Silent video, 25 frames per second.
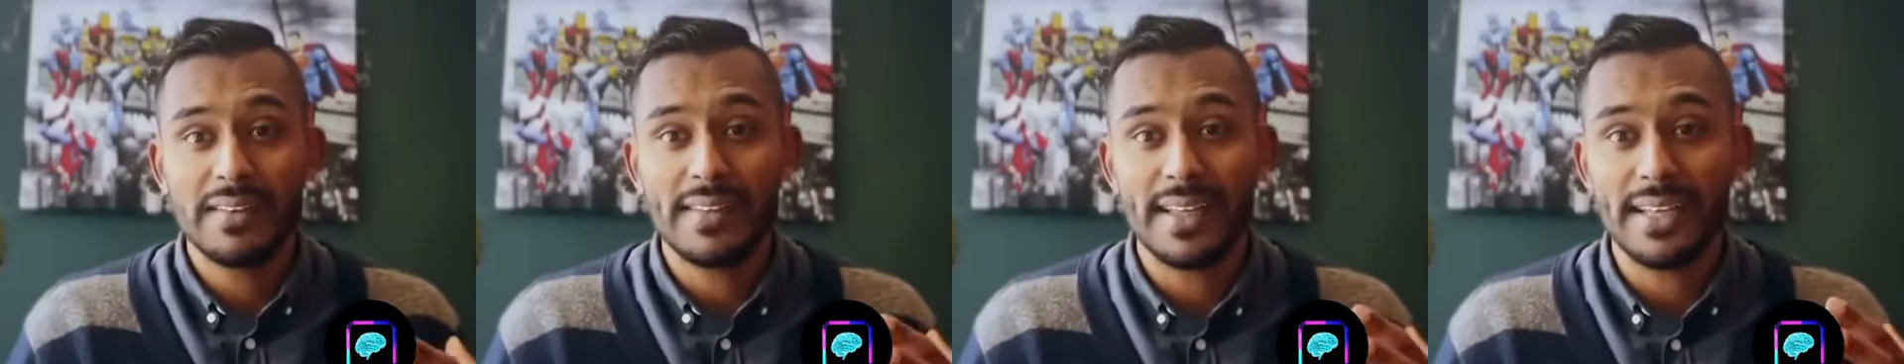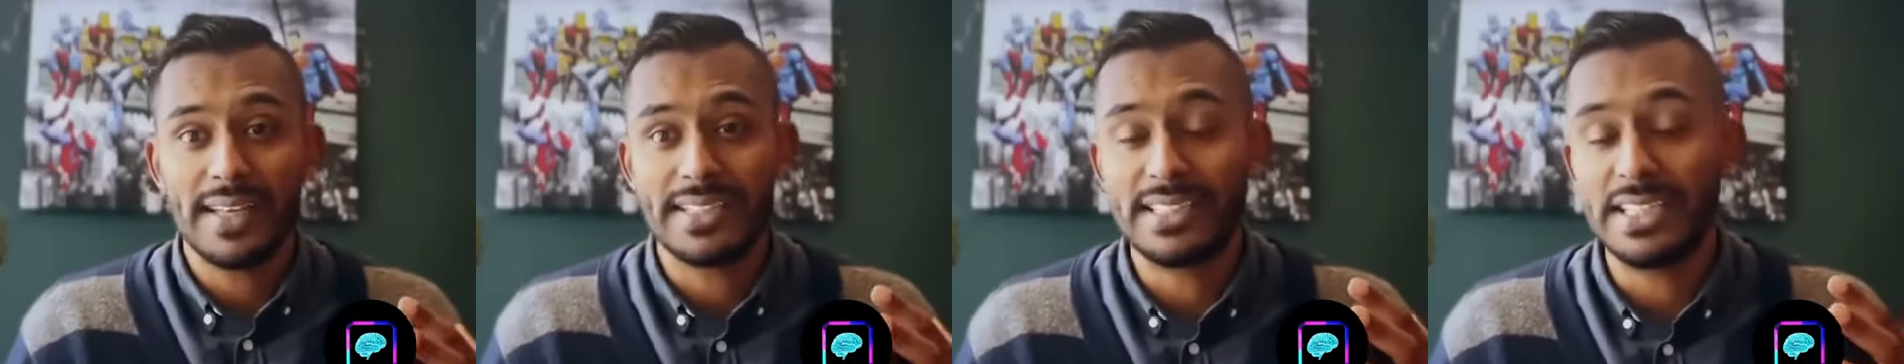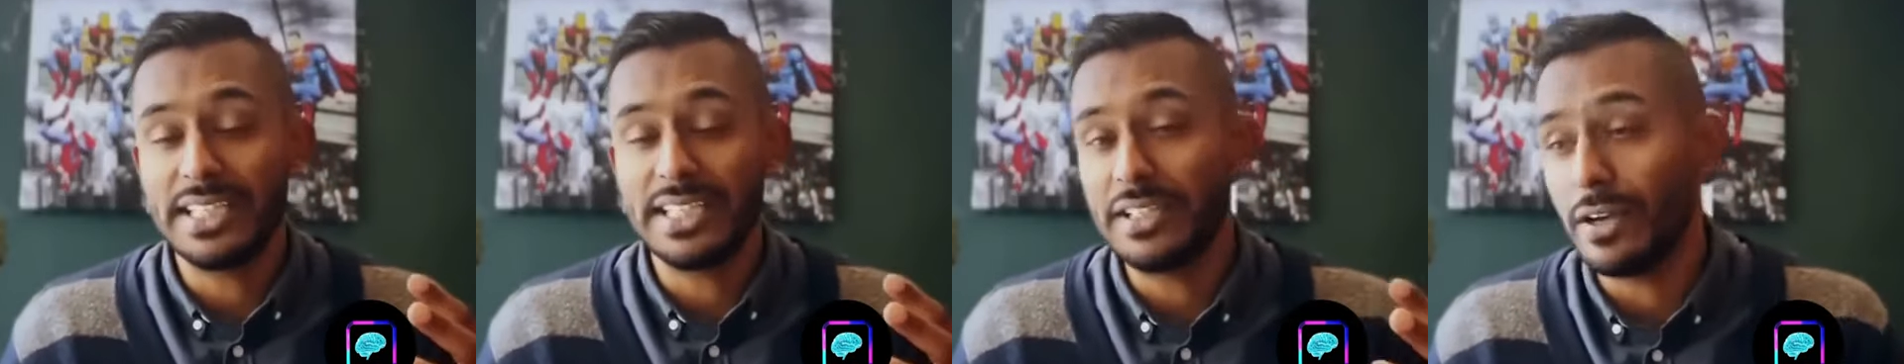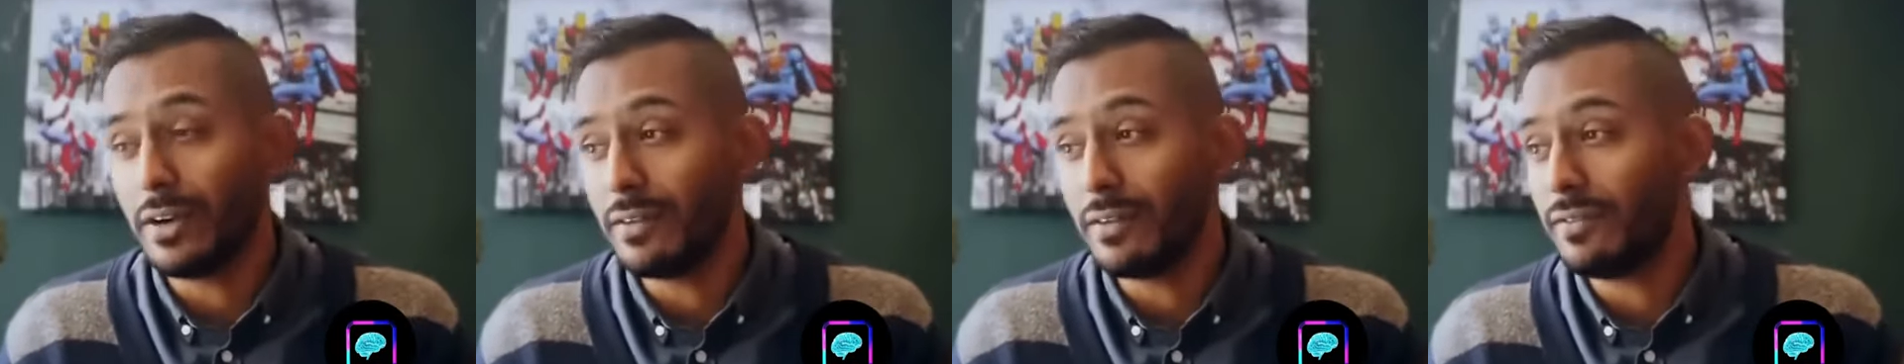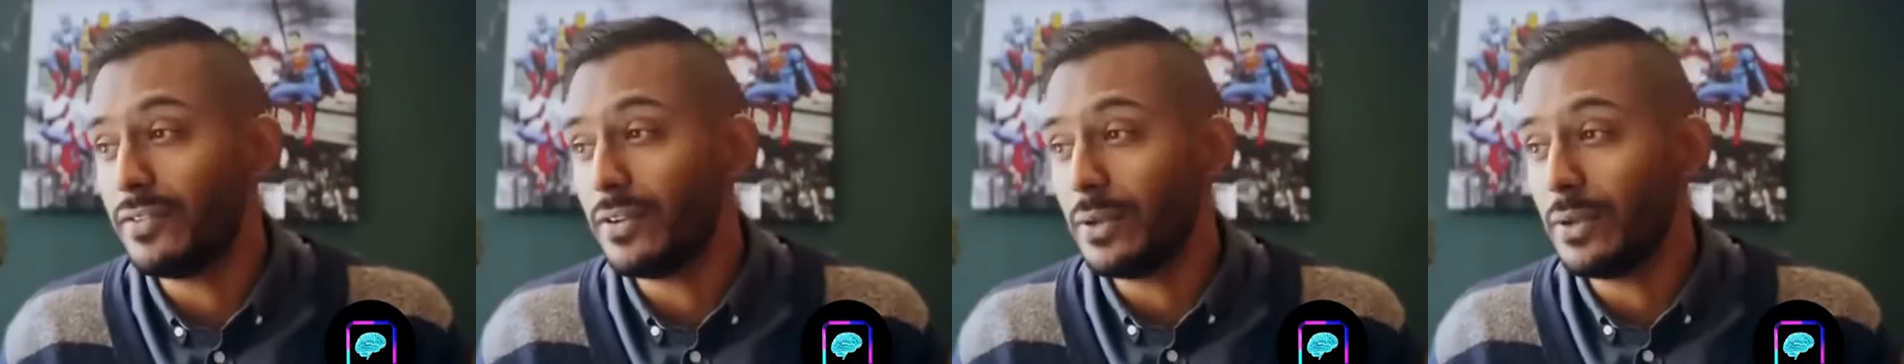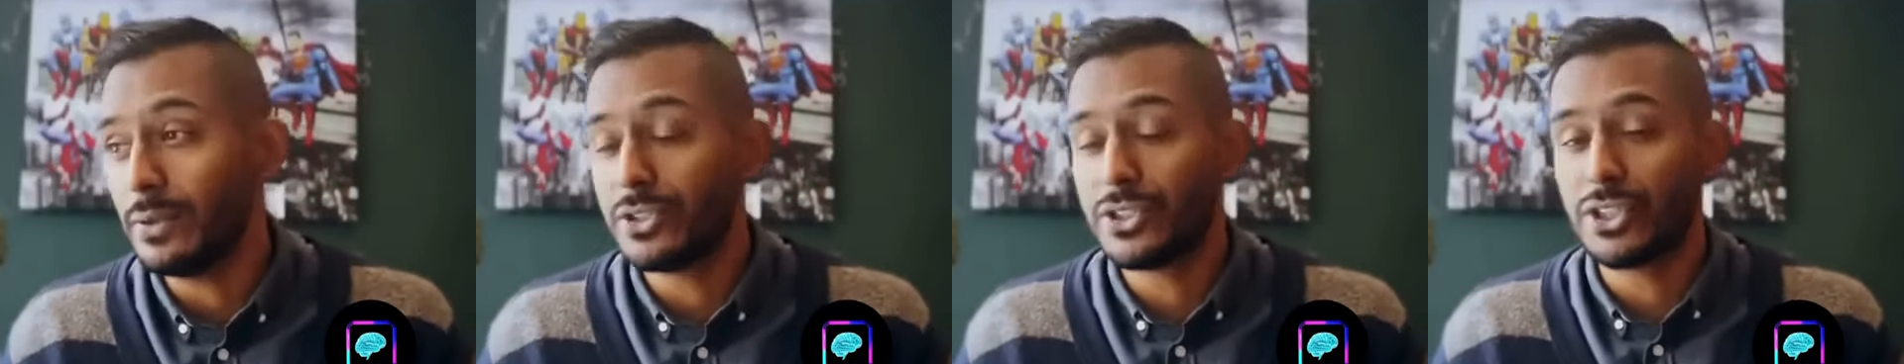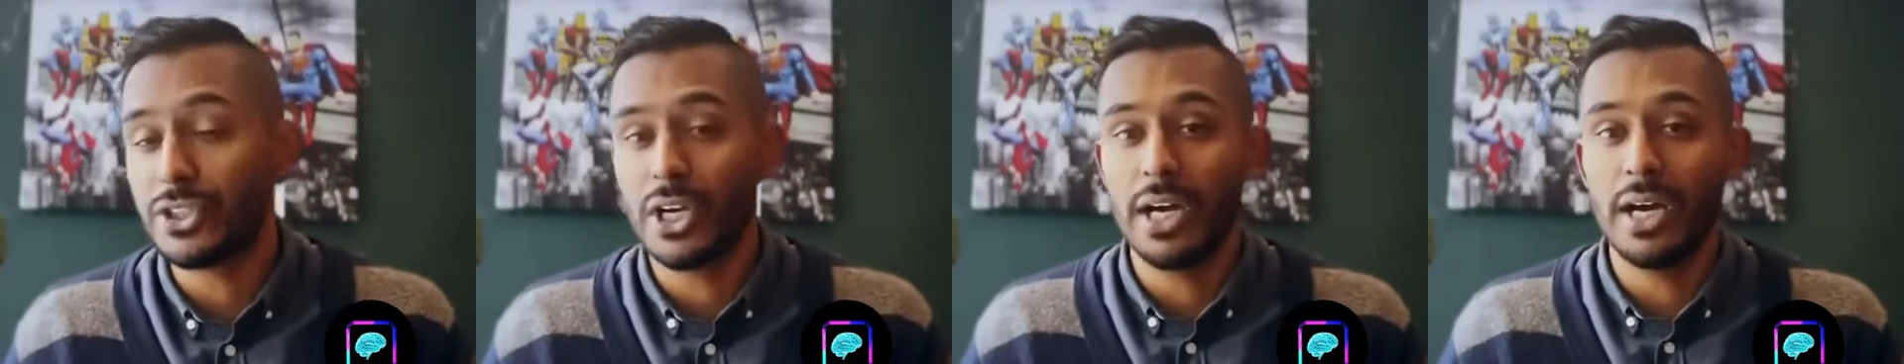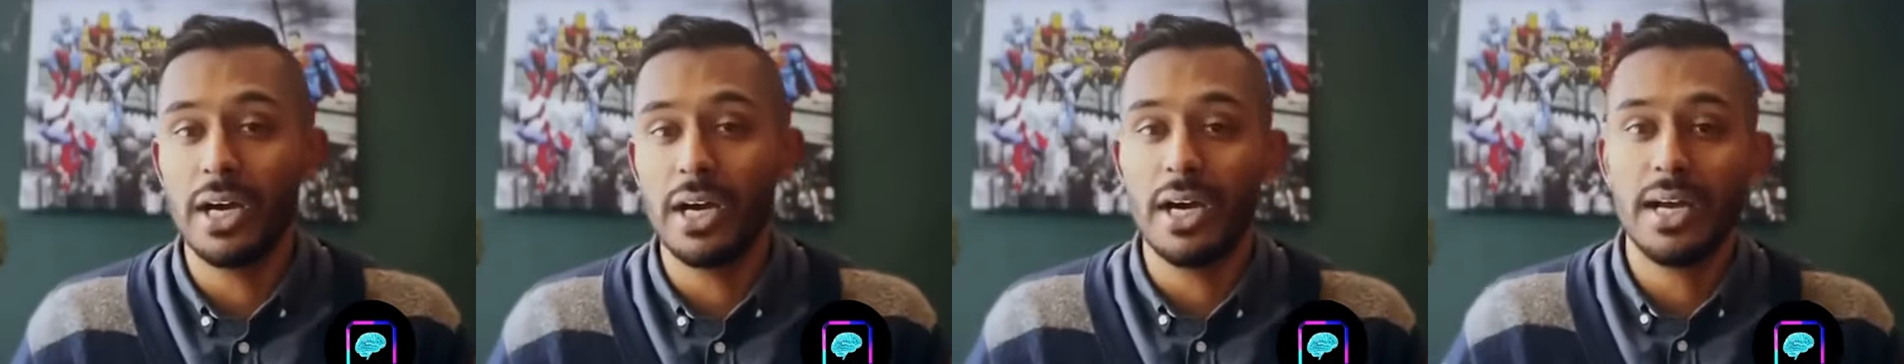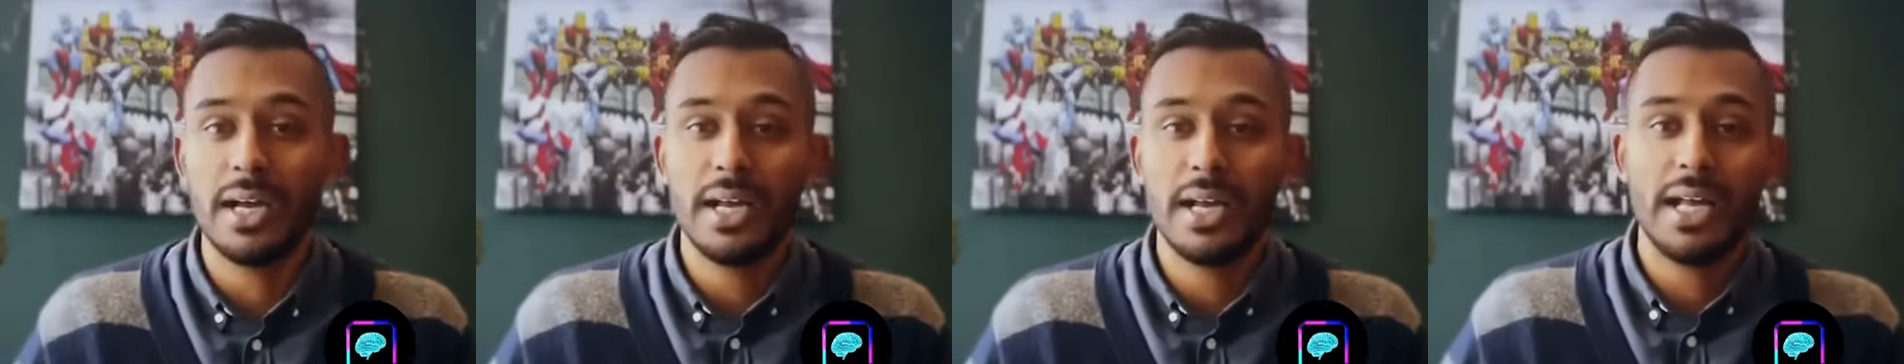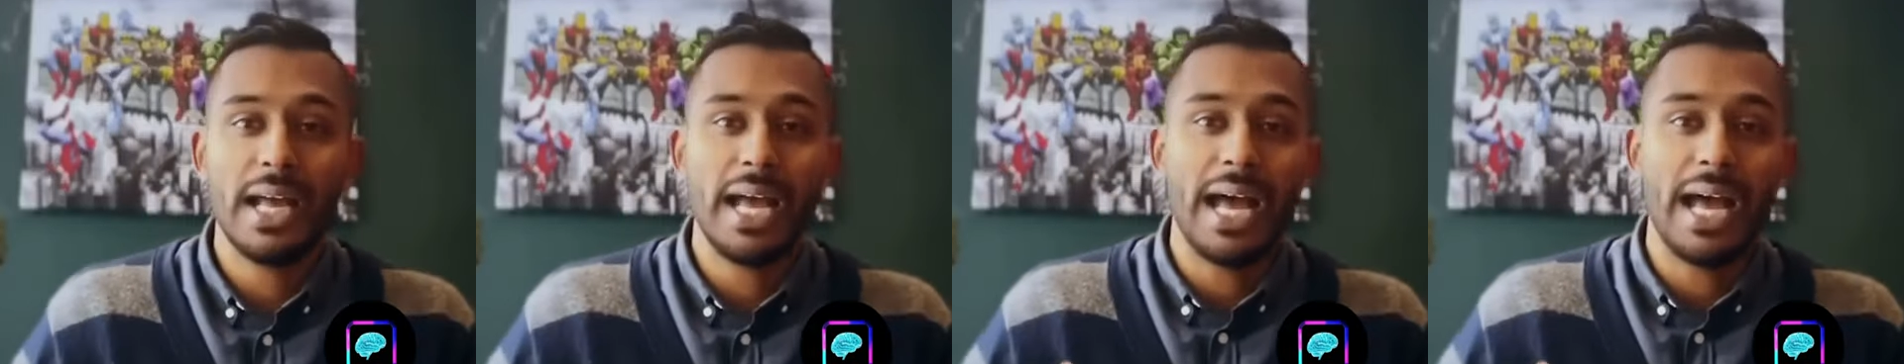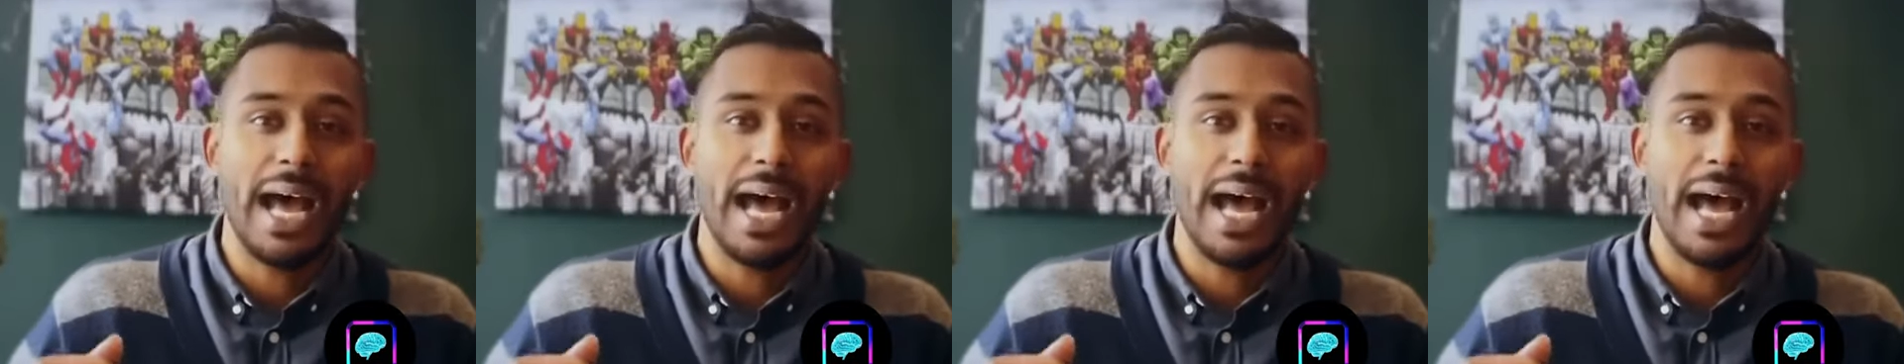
they see no future,